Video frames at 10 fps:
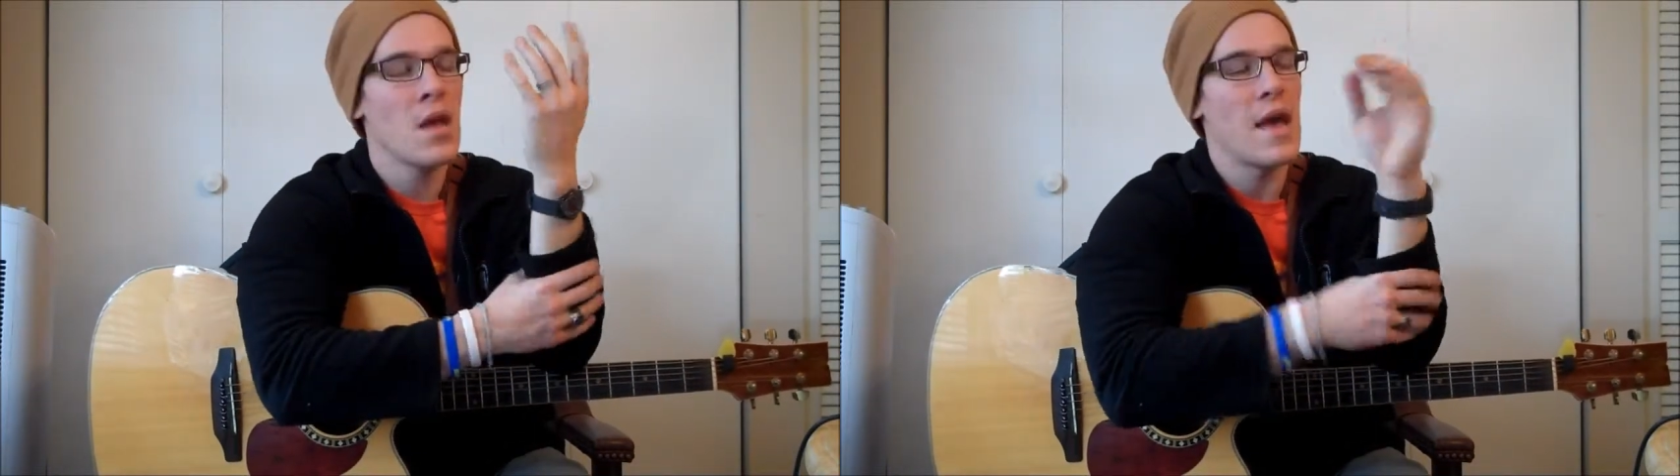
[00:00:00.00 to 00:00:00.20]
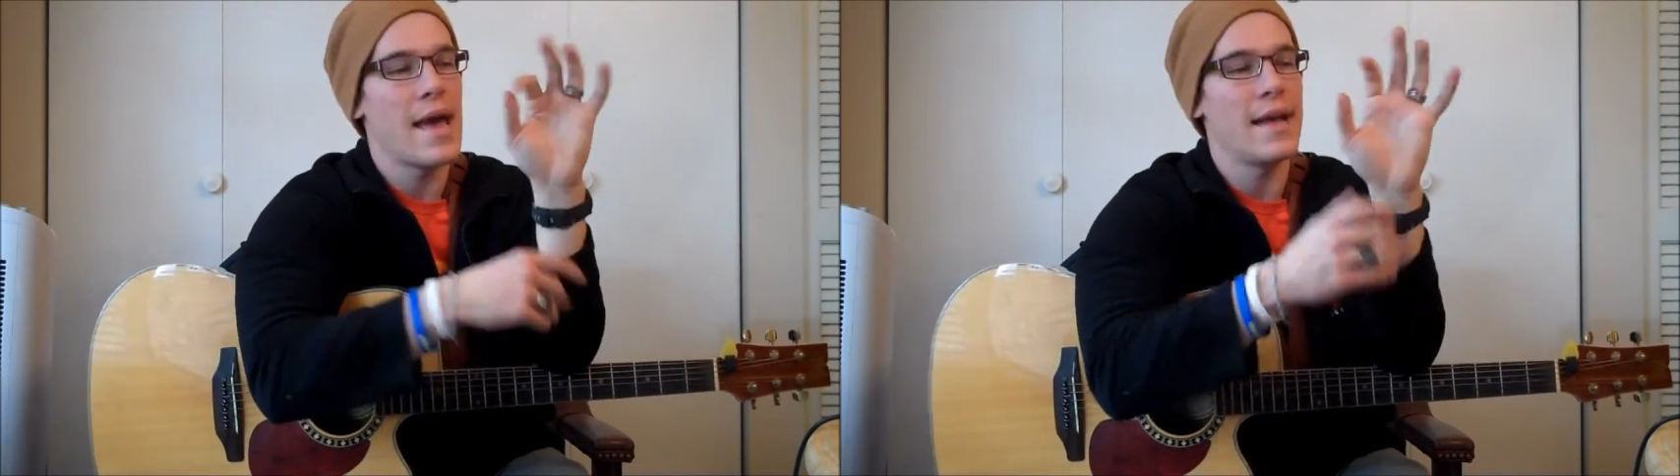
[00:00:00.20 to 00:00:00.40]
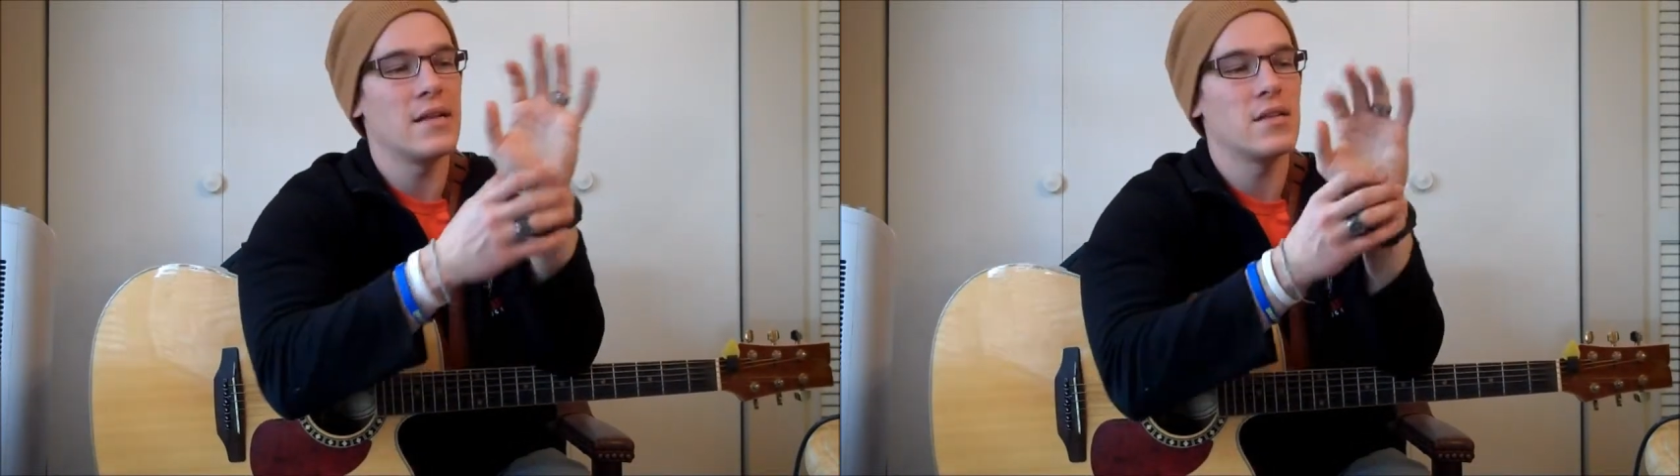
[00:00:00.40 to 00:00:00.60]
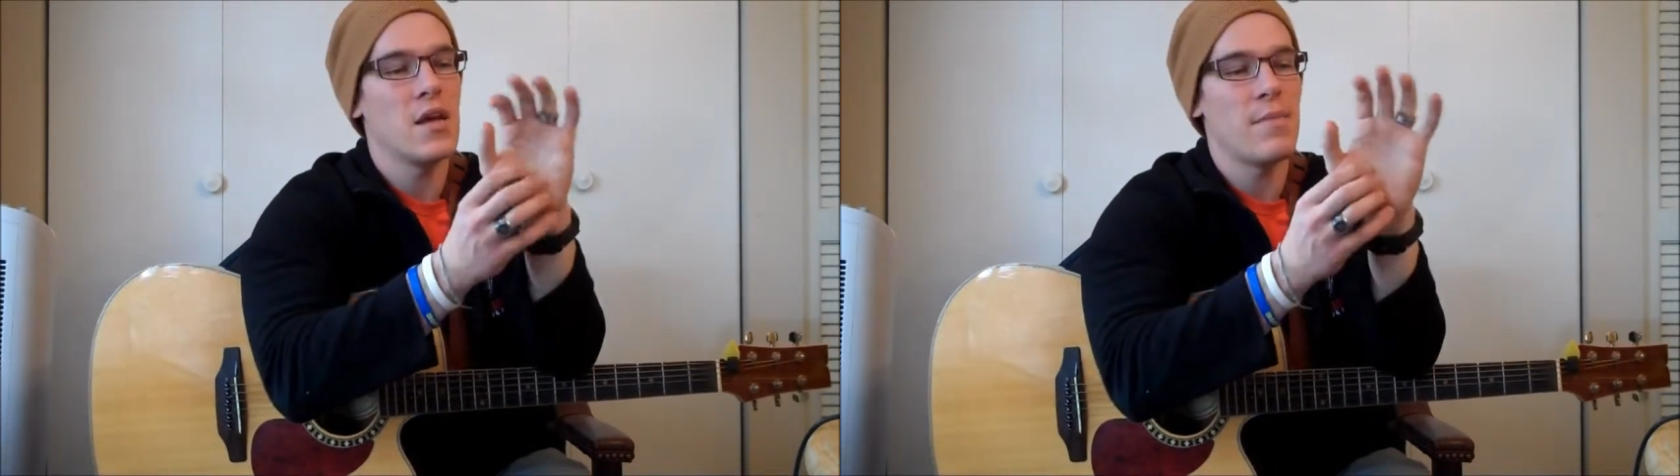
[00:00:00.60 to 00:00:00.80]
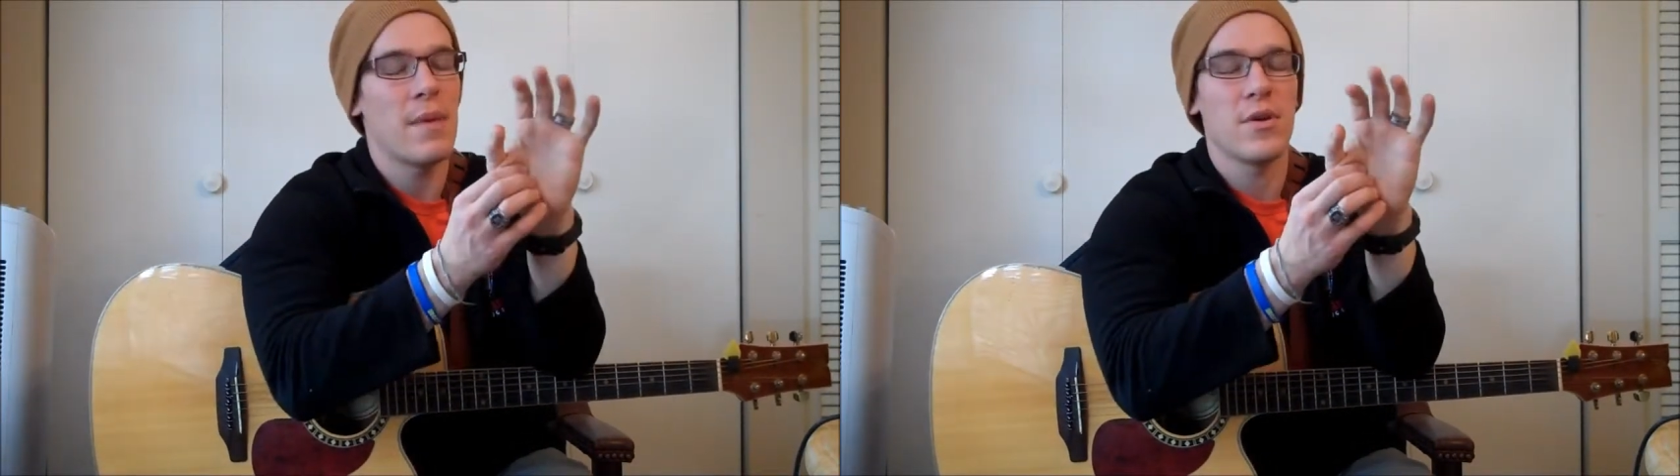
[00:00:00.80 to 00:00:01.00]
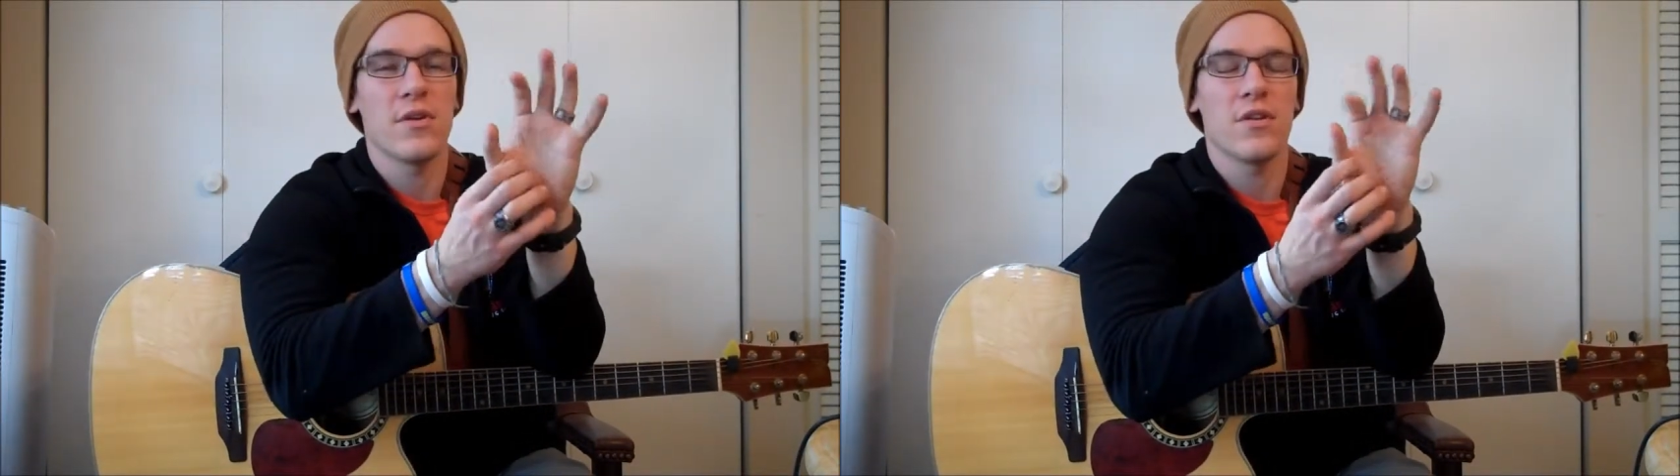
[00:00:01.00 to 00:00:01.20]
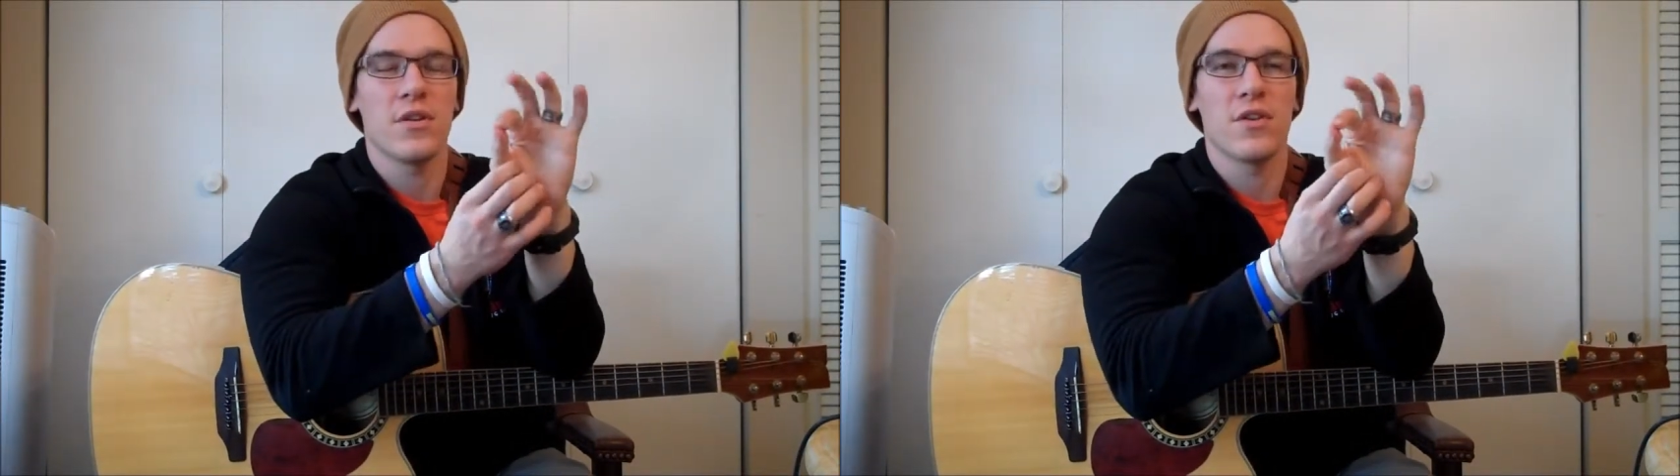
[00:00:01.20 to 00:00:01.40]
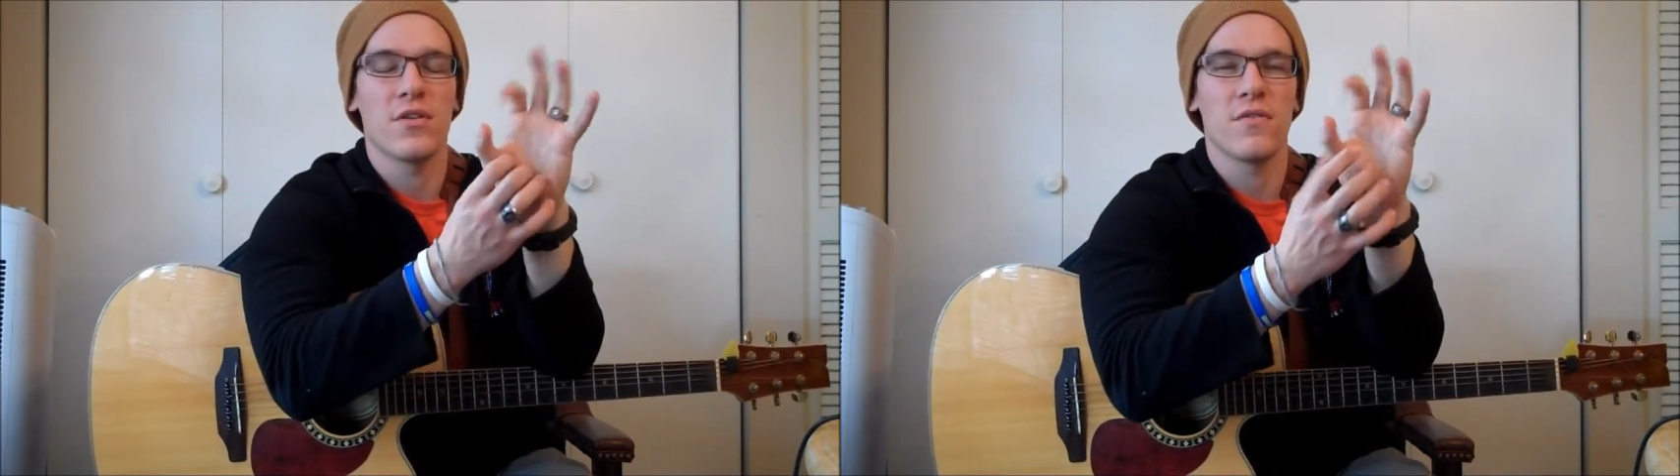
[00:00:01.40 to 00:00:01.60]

and maybe your